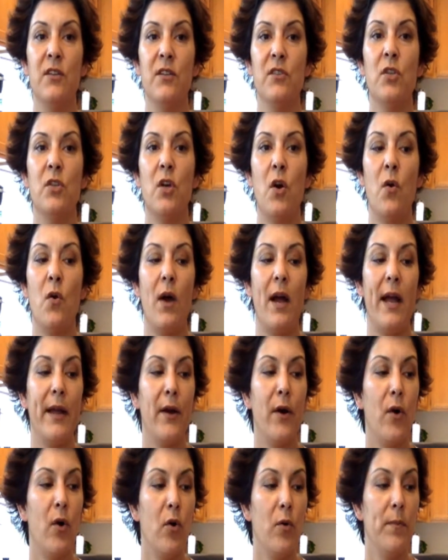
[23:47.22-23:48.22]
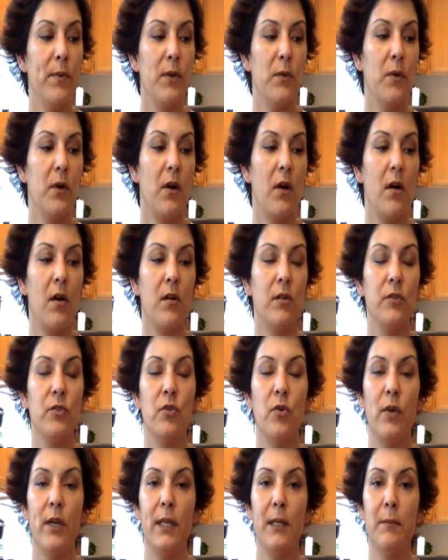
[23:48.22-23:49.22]
So I hope you will all
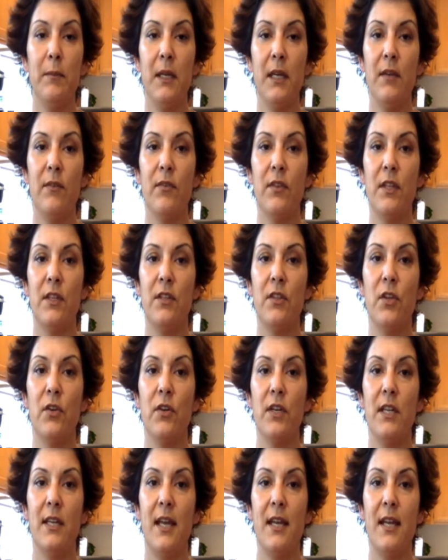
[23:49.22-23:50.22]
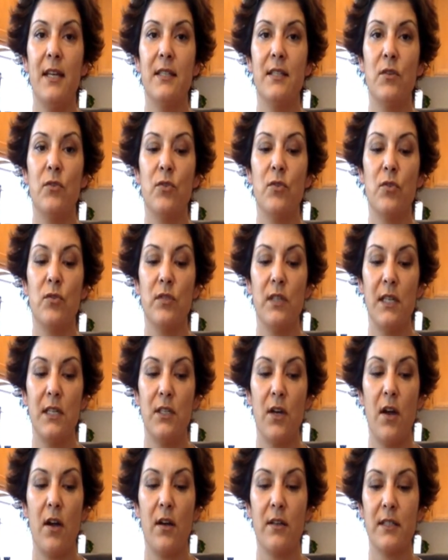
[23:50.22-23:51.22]
join me for the 30-day essential
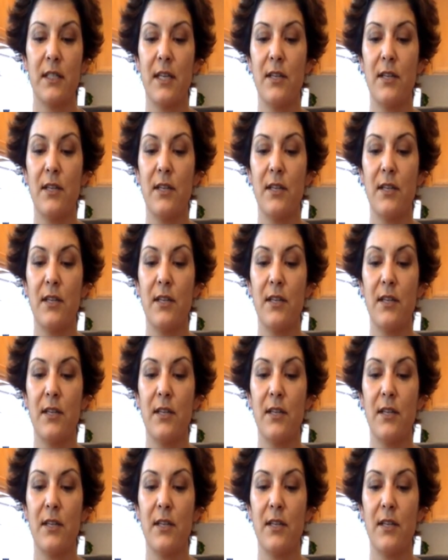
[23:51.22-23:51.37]
detox.